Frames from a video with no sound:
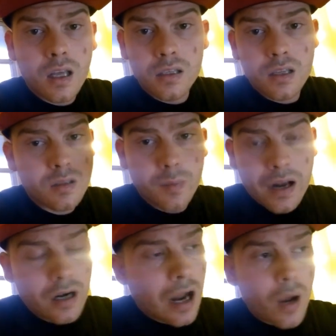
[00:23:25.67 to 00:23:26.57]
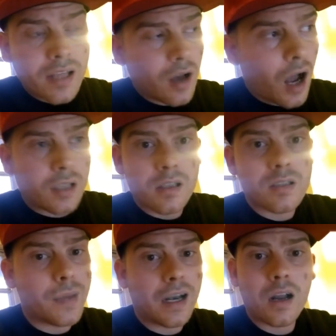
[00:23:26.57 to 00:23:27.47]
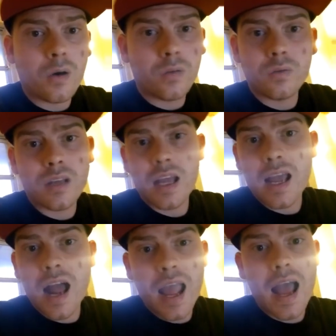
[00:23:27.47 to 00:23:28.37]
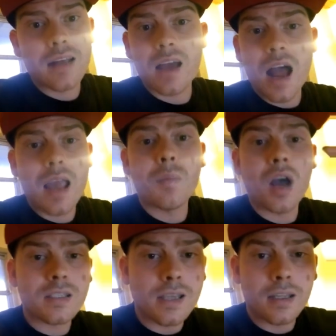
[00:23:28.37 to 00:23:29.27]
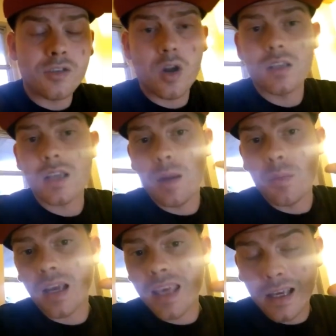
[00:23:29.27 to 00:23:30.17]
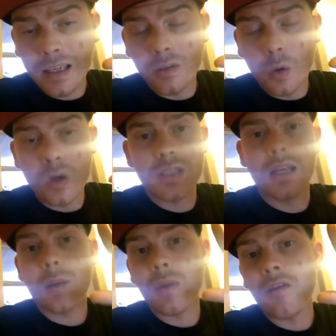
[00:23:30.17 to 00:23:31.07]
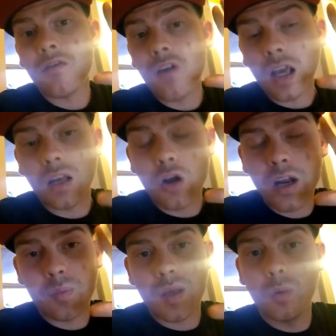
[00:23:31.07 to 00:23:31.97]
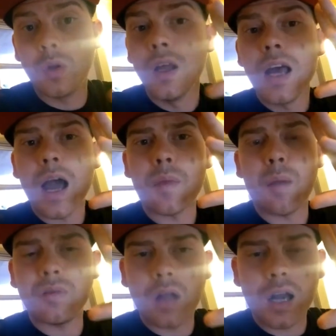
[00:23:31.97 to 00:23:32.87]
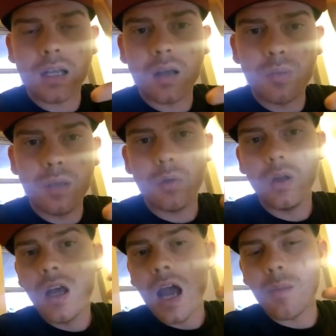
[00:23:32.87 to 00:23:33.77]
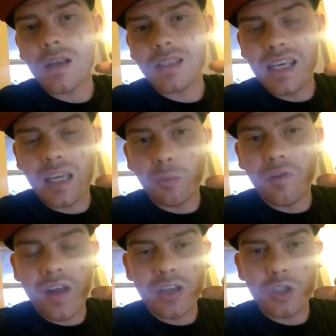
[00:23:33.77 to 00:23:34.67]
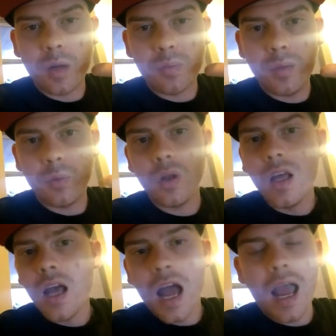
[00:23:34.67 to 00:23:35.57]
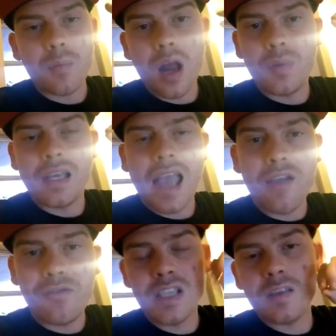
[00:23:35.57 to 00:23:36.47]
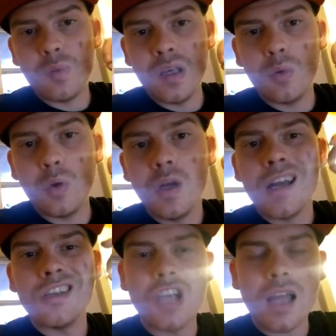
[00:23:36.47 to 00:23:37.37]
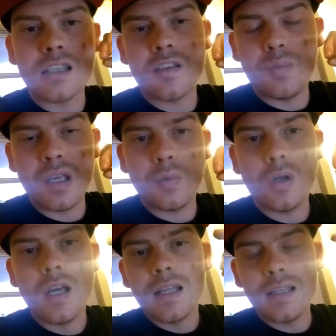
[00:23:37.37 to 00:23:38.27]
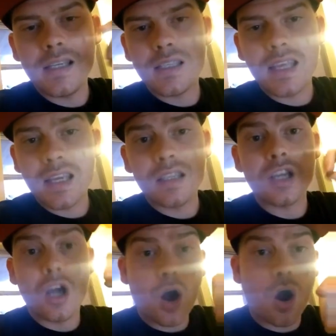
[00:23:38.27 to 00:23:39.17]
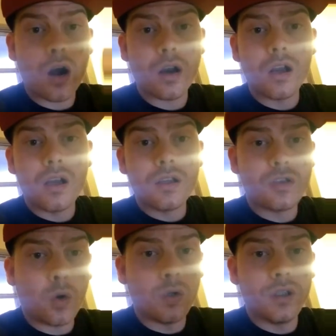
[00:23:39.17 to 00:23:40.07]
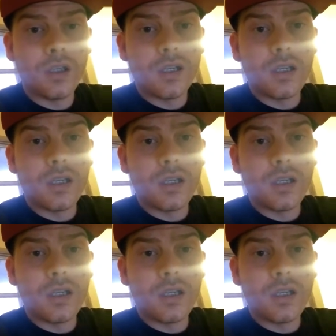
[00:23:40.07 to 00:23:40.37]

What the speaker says: doesn't matter how I talk, doesn't matter how I act, I am not selling drugs, I'm not kicking doors in, I'm not fucking hurting people, I'm not plotting on people, I'm not seeking revenge on people, I'm not being envious of people, jealous of people. These things are told.